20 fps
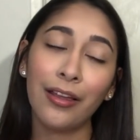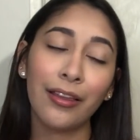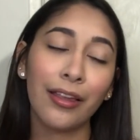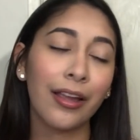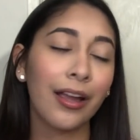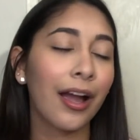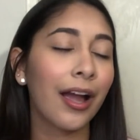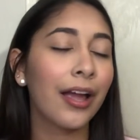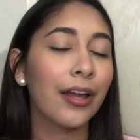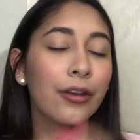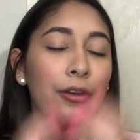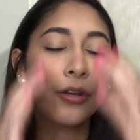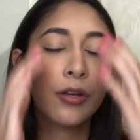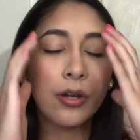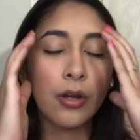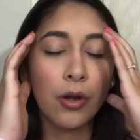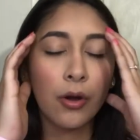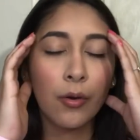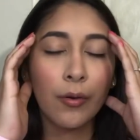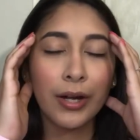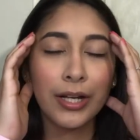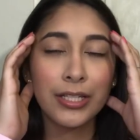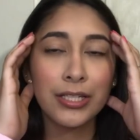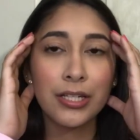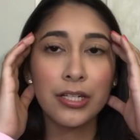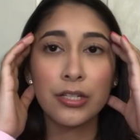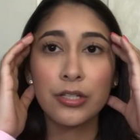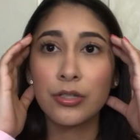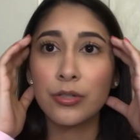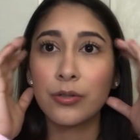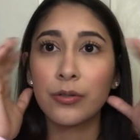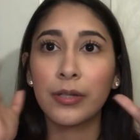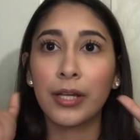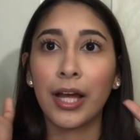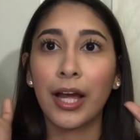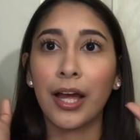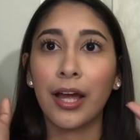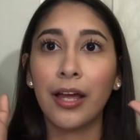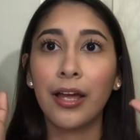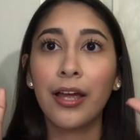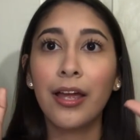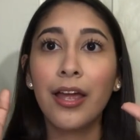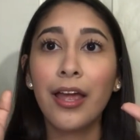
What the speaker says: Like, I know I didn't do that.